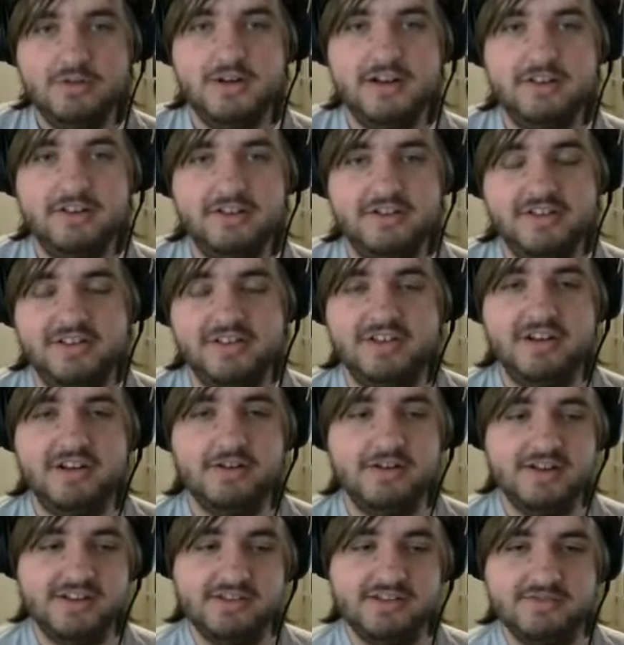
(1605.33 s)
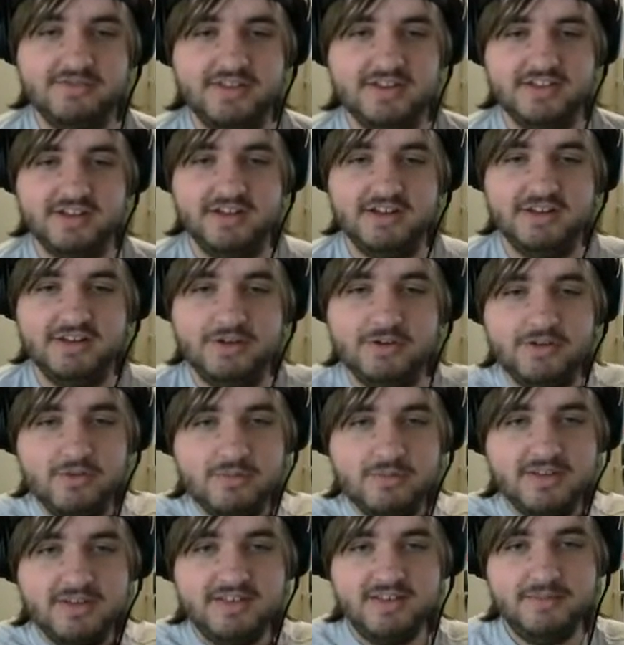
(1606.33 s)
another series of this on
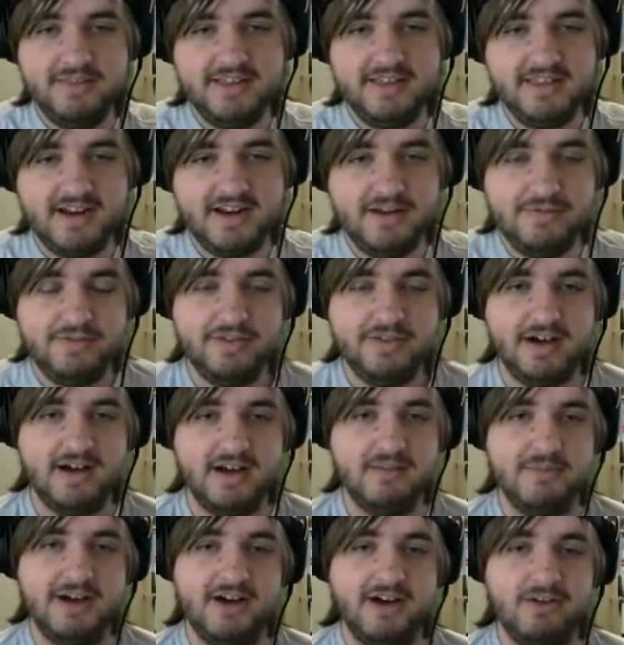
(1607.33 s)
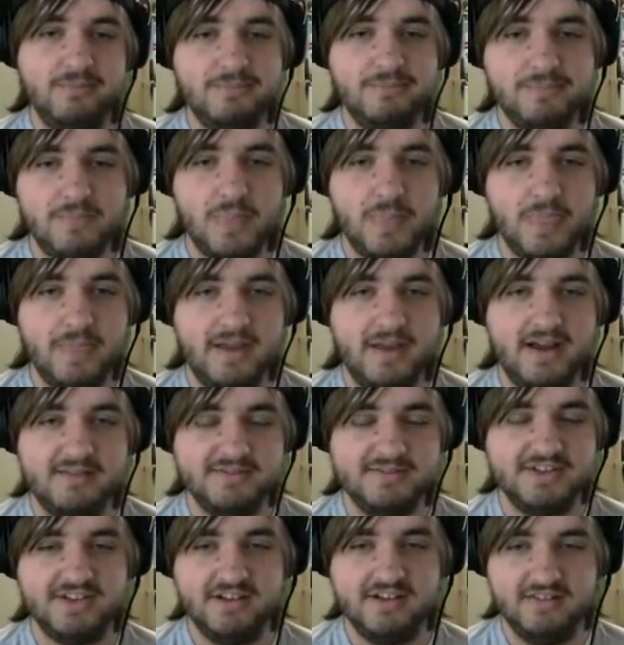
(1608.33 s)
YouTube, but something that I've thought about. And I'm
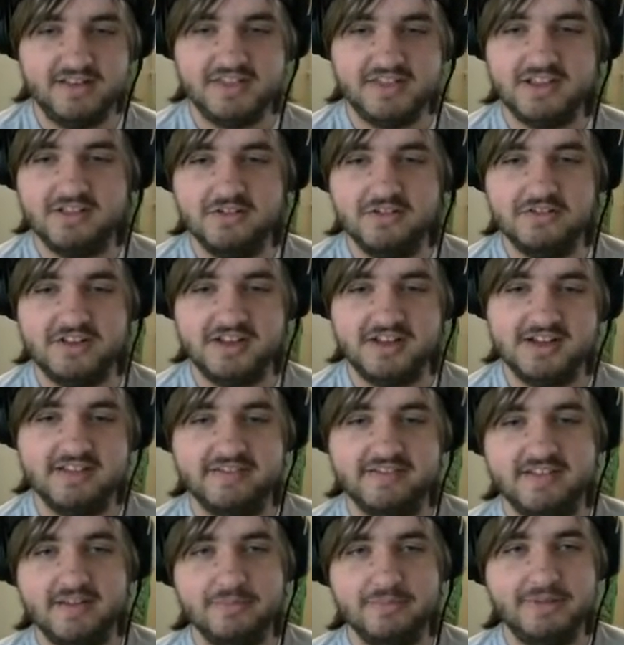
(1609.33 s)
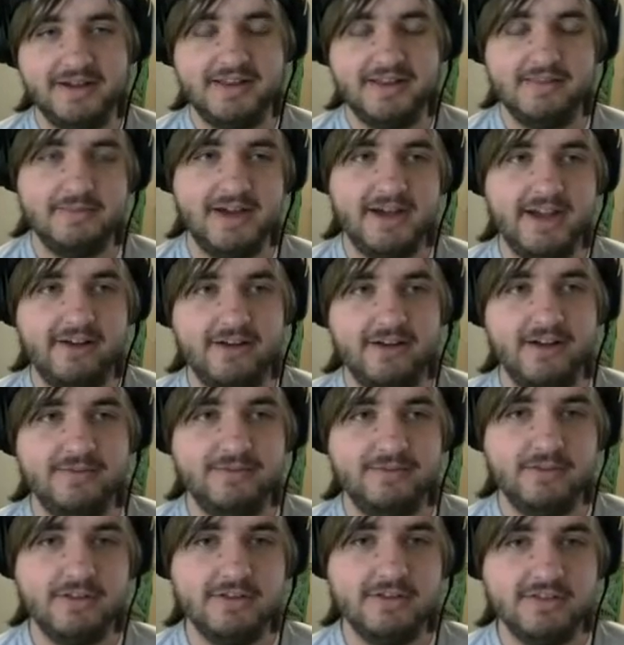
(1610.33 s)
just going to let the closing cutscene play in the background
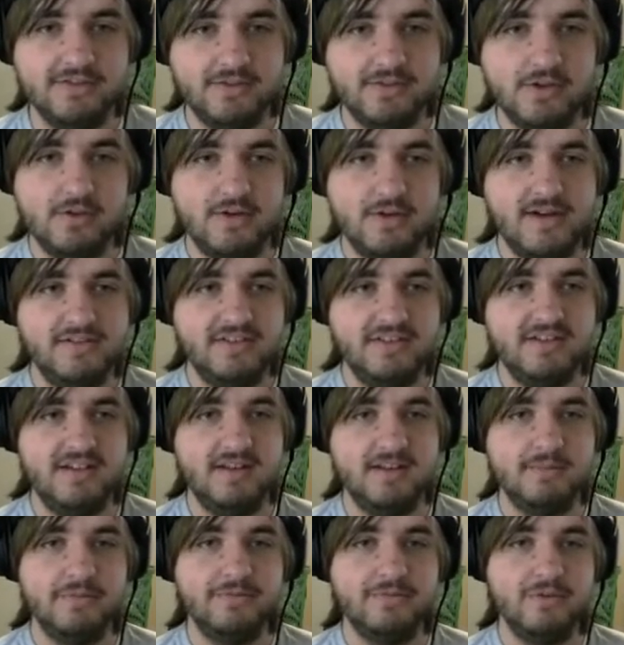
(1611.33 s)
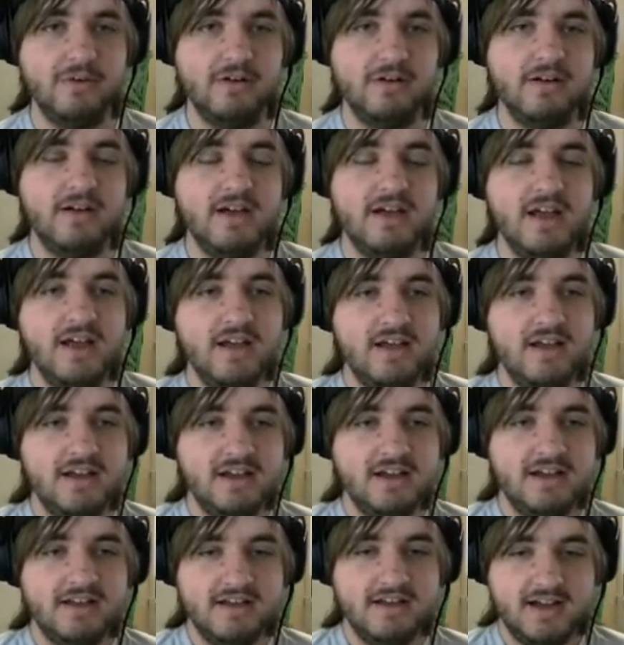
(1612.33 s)
for those of you who haven't seen it before.
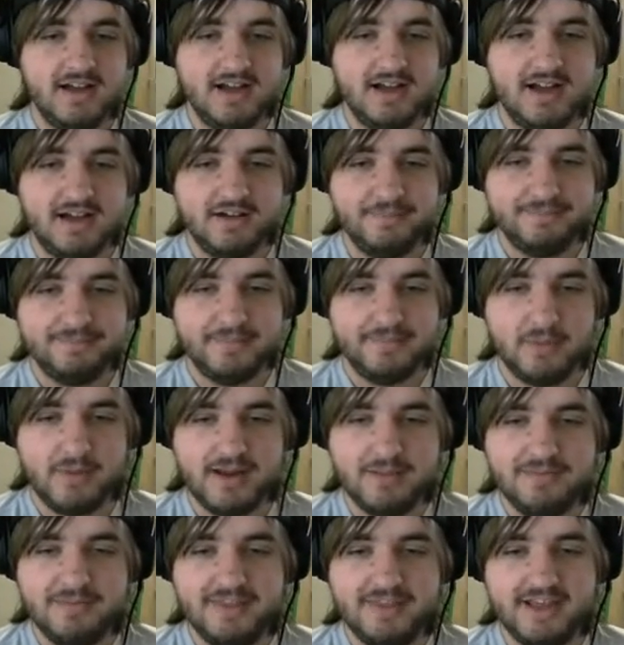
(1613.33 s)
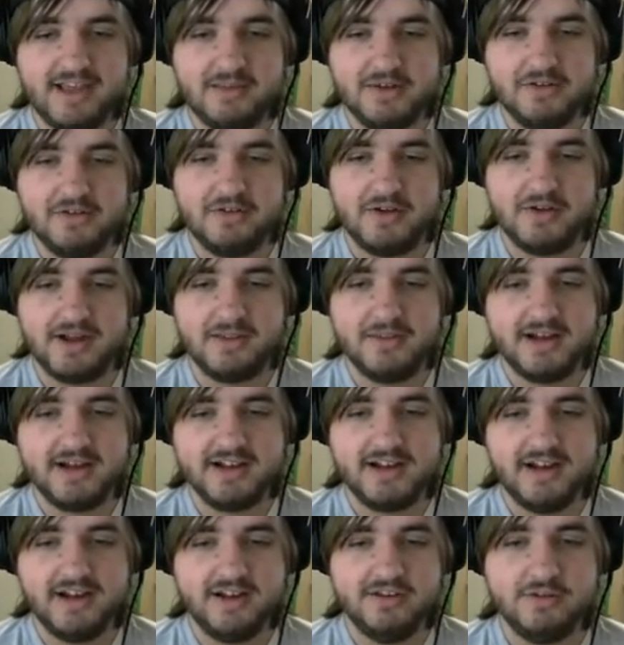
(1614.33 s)
But what I'm thinking about doing, I'm
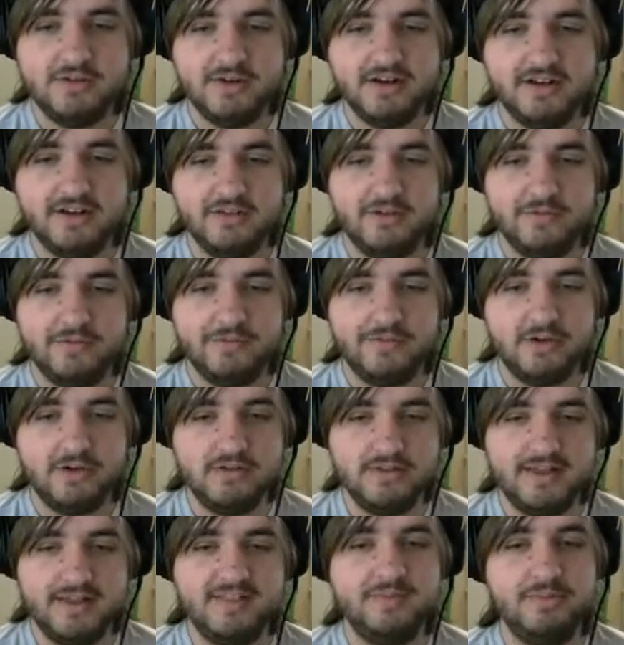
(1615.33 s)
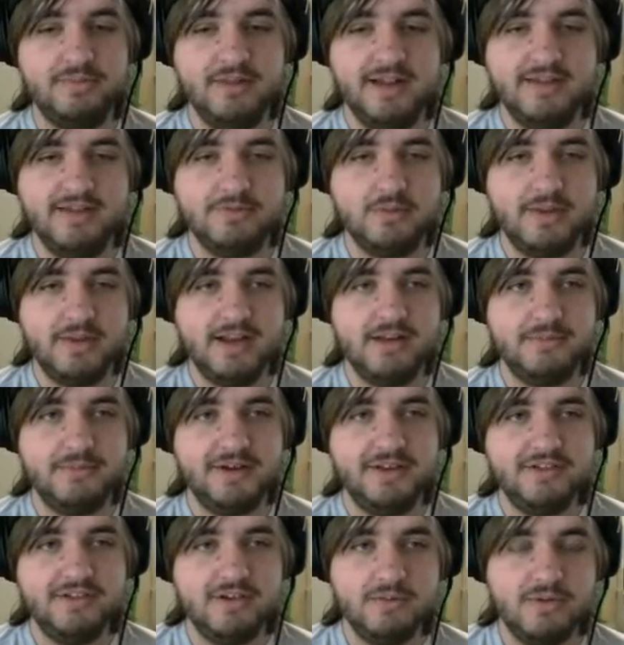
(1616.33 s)
not going to do another full Let's Play of a
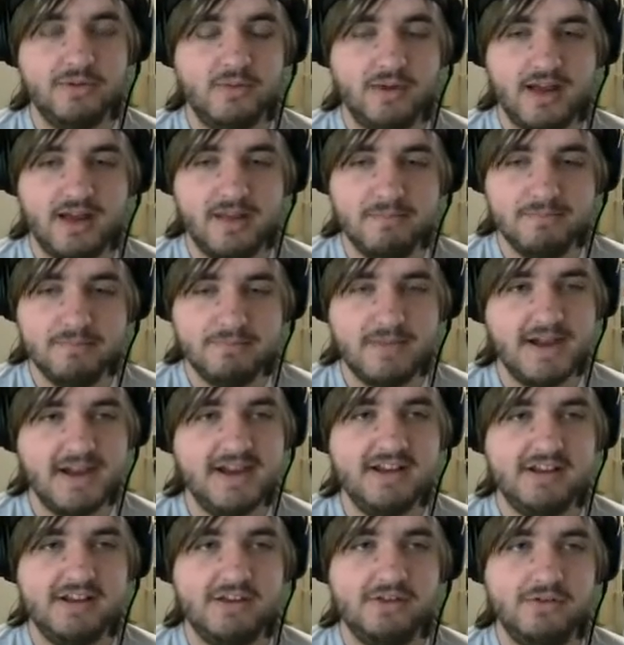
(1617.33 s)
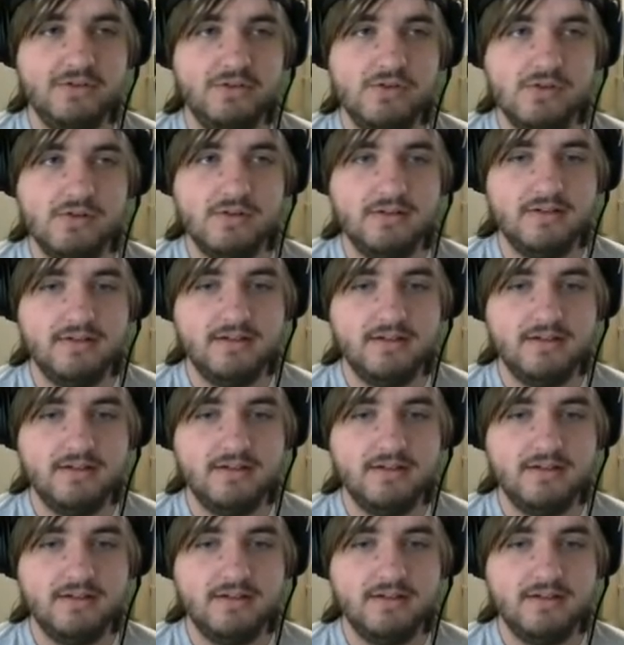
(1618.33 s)
randomizer, but what I might do,